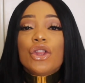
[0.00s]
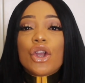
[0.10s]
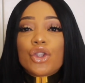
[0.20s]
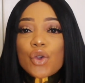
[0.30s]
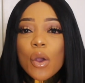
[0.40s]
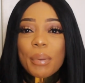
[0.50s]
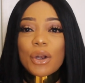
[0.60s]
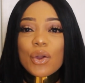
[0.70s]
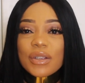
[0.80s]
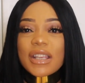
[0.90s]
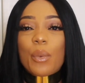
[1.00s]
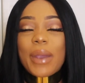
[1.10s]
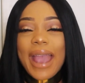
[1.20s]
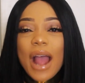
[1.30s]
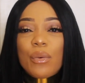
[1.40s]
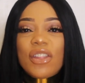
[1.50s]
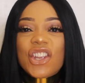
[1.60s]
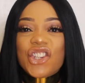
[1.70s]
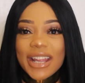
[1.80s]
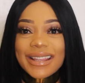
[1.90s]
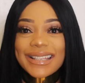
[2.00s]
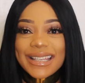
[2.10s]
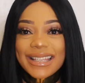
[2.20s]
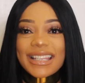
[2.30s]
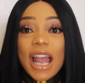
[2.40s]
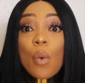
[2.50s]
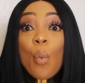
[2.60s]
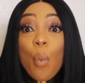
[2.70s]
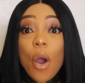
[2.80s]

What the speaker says: The two balloons that we had with the genders inside,